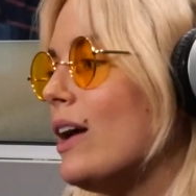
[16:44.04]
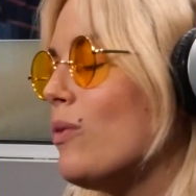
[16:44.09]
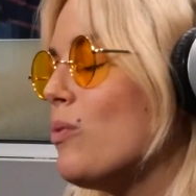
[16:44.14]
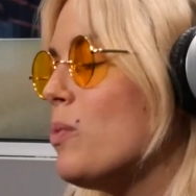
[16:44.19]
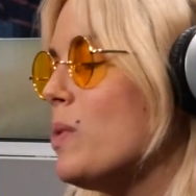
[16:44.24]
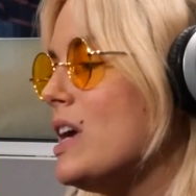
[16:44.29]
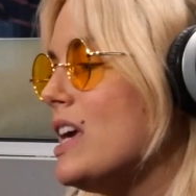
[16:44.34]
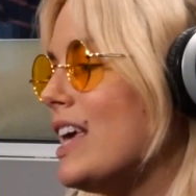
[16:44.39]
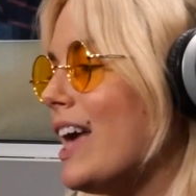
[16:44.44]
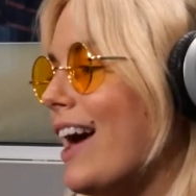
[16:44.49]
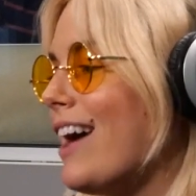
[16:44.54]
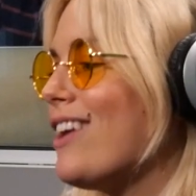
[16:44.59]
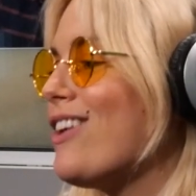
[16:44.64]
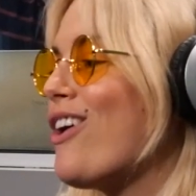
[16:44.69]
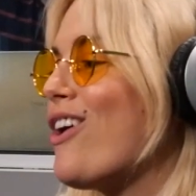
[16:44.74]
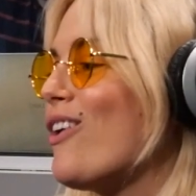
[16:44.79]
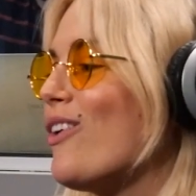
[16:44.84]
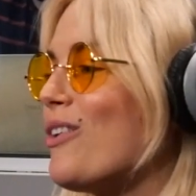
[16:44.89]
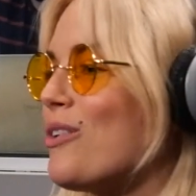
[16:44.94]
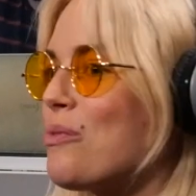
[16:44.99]
we get in
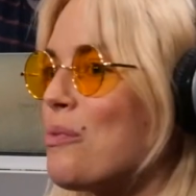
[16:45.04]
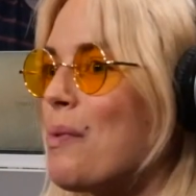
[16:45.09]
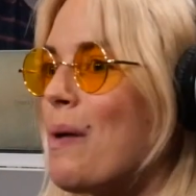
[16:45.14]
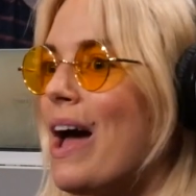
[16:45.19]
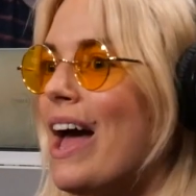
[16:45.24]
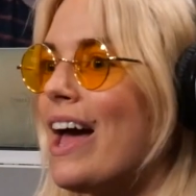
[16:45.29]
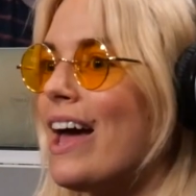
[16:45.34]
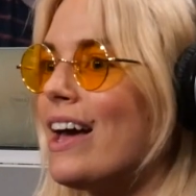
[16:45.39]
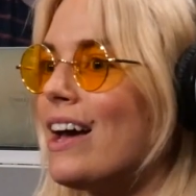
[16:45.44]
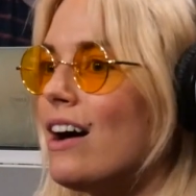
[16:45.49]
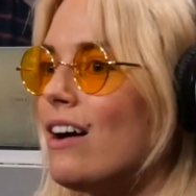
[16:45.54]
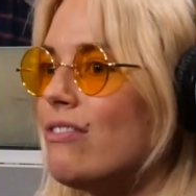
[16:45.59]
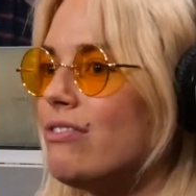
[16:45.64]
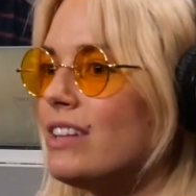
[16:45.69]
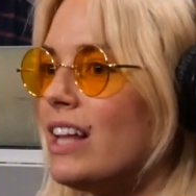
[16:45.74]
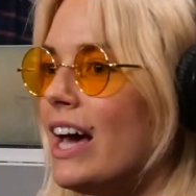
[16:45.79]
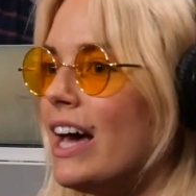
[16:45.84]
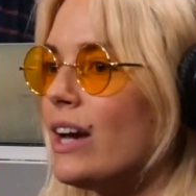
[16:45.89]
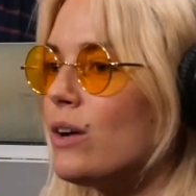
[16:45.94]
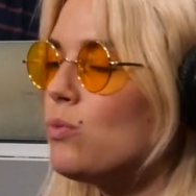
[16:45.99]
our own way of
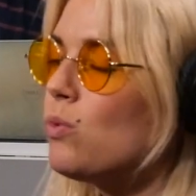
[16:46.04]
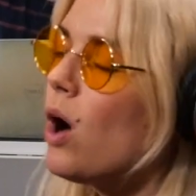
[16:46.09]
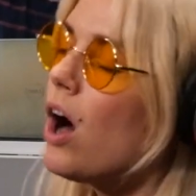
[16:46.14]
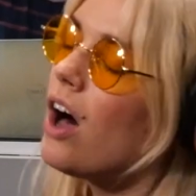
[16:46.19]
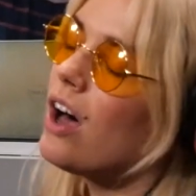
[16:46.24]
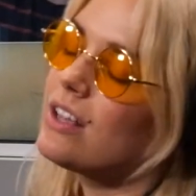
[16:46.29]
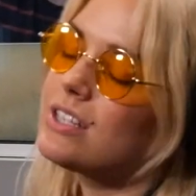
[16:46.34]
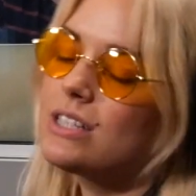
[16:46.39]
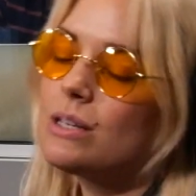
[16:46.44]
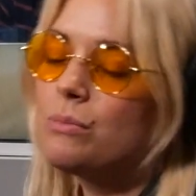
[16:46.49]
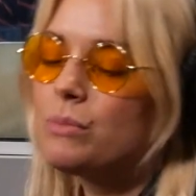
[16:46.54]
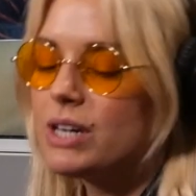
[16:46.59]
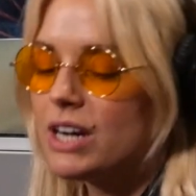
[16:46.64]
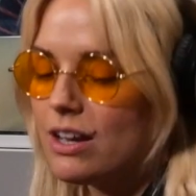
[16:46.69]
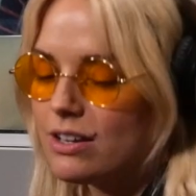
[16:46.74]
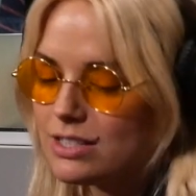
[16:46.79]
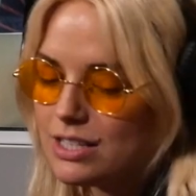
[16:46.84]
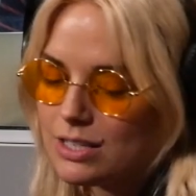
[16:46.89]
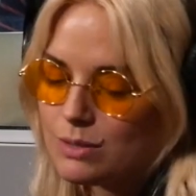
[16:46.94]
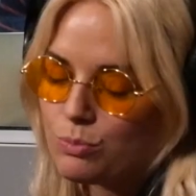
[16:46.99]
like, well, someone
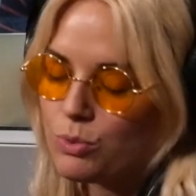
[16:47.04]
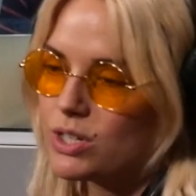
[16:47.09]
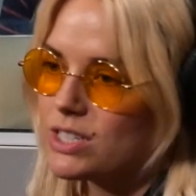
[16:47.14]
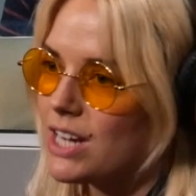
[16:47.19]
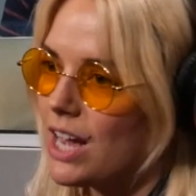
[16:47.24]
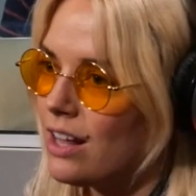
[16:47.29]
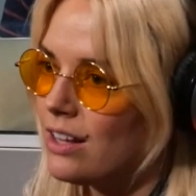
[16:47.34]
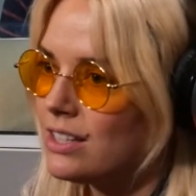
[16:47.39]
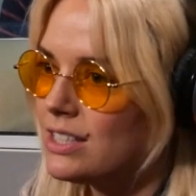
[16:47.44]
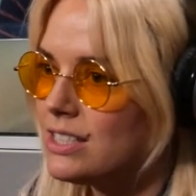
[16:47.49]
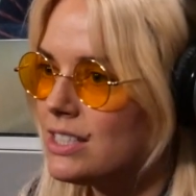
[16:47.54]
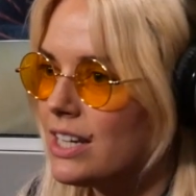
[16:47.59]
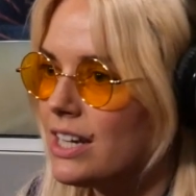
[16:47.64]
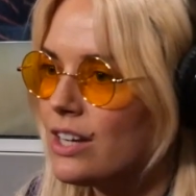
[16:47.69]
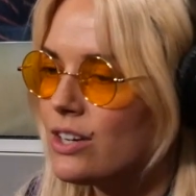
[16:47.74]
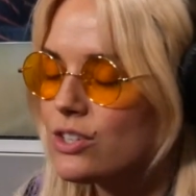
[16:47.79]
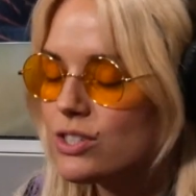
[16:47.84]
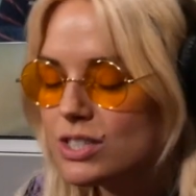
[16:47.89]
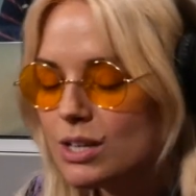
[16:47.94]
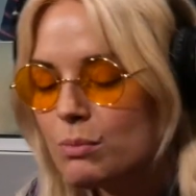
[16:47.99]
else is more
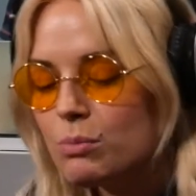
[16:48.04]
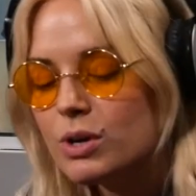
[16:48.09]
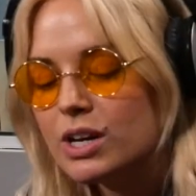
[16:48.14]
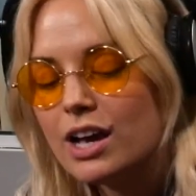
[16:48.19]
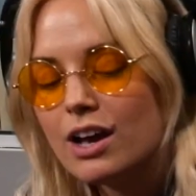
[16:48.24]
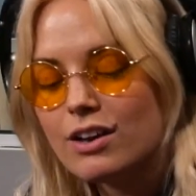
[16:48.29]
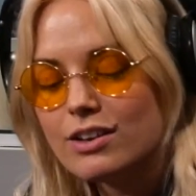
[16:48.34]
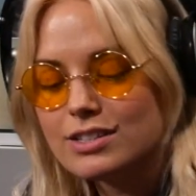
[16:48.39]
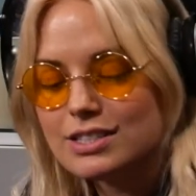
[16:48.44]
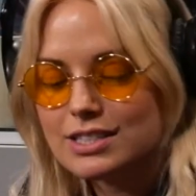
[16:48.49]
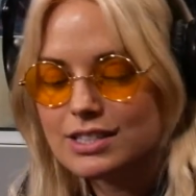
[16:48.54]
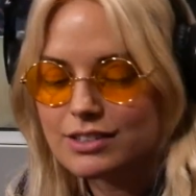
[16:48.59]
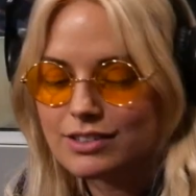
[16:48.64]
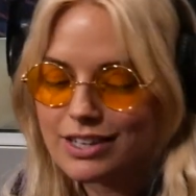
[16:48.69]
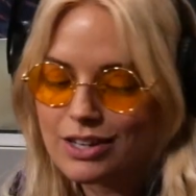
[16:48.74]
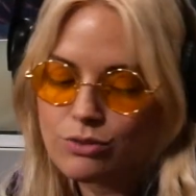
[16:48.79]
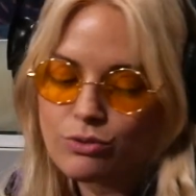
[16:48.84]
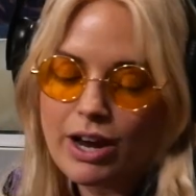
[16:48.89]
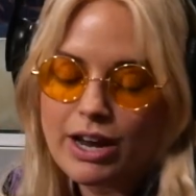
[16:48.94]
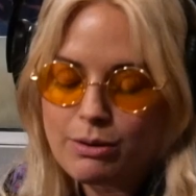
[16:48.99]
talented, or someone else
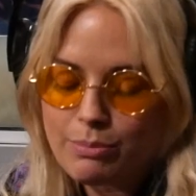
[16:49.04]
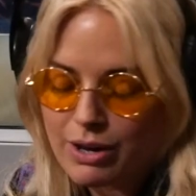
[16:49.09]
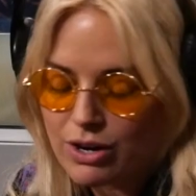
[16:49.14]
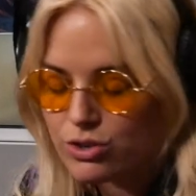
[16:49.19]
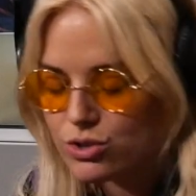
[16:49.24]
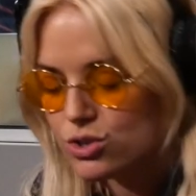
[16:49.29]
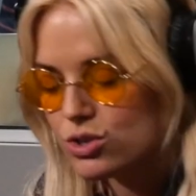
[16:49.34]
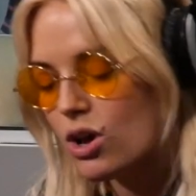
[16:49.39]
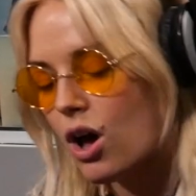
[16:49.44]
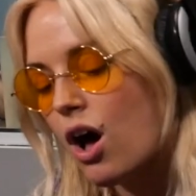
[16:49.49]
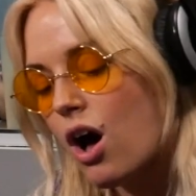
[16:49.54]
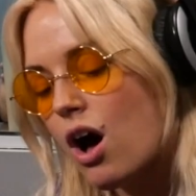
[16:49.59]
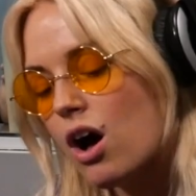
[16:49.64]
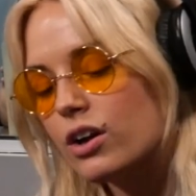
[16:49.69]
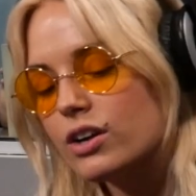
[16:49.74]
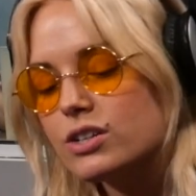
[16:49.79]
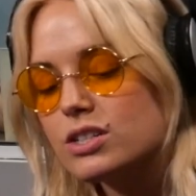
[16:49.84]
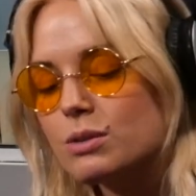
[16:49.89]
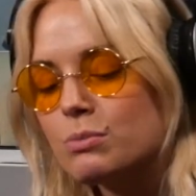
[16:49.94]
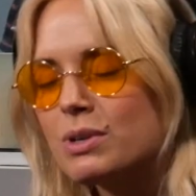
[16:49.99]
can write a better
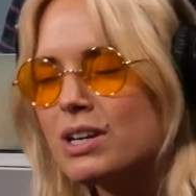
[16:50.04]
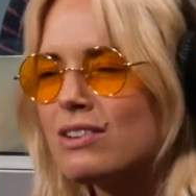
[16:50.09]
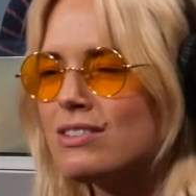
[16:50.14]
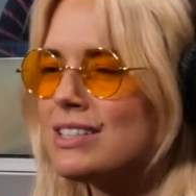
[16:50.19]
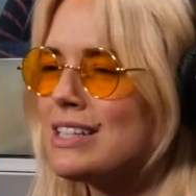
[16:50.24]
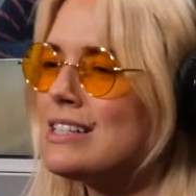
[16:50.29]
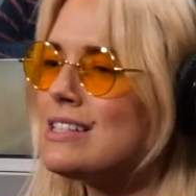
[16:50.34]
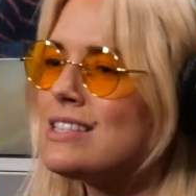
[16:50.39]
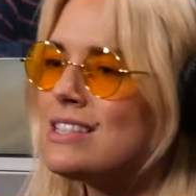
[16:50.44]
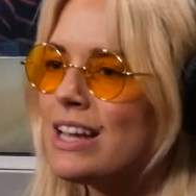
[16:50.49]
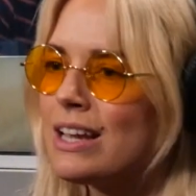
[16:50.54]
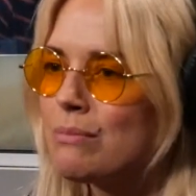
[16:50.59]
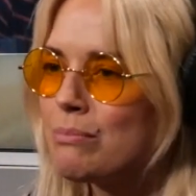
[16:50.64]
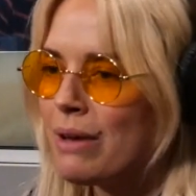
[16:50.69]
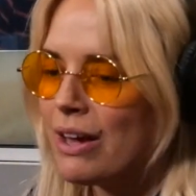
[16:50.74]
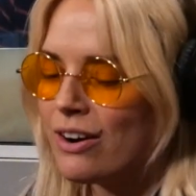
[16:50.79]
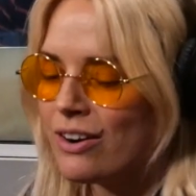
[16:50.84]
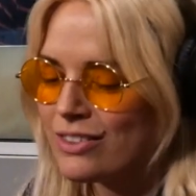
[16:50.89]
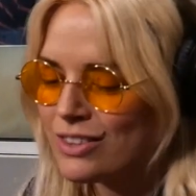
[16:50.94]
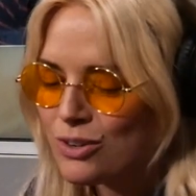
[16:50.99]
song, or someone else can sing
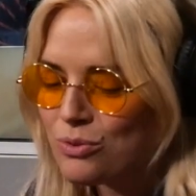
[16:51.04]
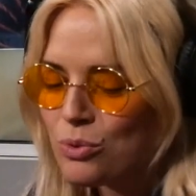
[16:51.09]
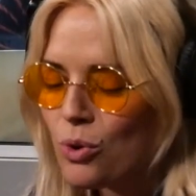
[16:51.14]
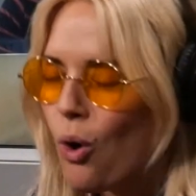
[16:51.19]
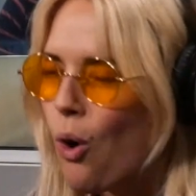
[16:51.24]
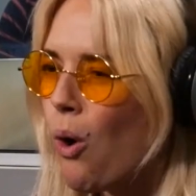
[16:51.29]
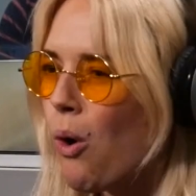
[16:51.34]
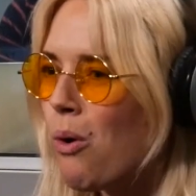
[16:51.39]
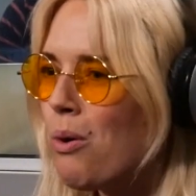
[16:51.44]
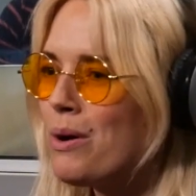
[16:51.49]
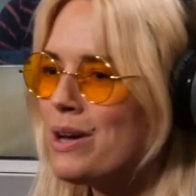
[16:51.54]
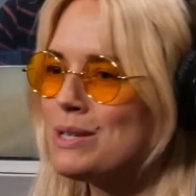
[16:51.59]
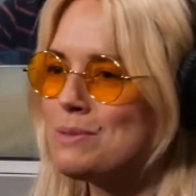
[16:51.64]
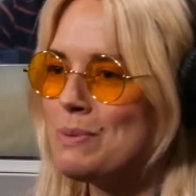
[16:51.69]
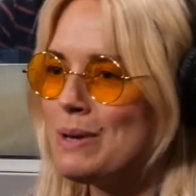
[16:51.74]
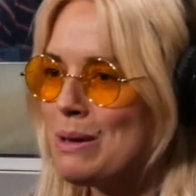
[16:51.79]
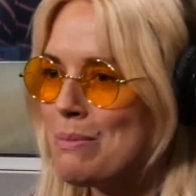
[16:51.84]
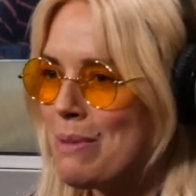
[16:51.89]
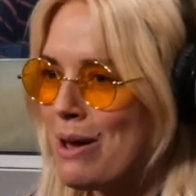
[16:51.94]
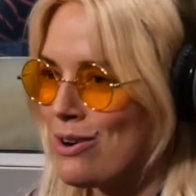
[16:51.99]
better. There will always
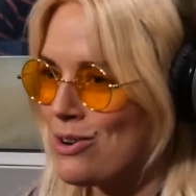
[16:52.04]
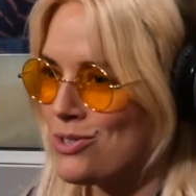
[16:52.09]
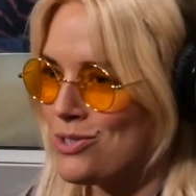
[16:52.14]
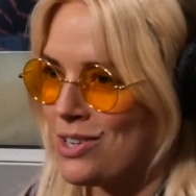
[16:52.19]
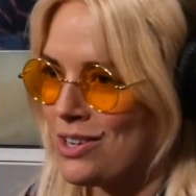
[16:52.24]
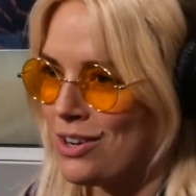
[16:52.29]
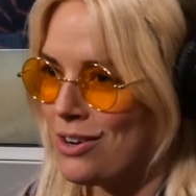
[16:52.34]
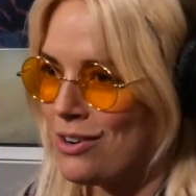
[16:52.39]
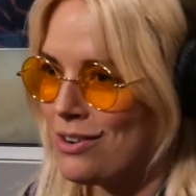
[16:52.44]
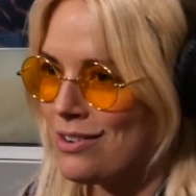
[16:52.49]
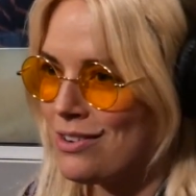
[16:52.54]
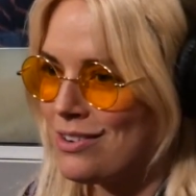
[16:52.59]
be a better singer.